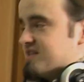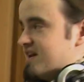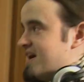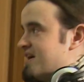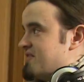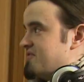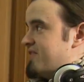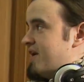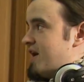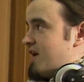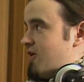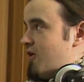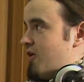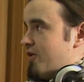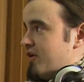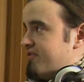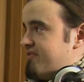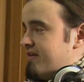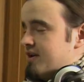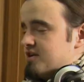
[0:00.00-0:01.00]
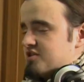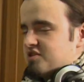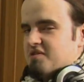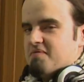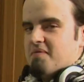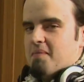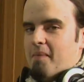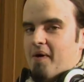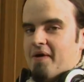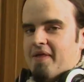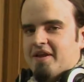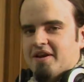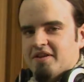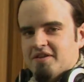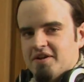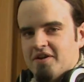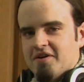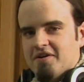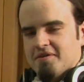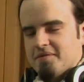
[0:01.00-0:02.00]
to have that corner finished by the end of the
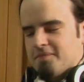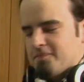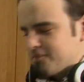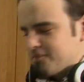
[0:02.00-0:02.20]
night.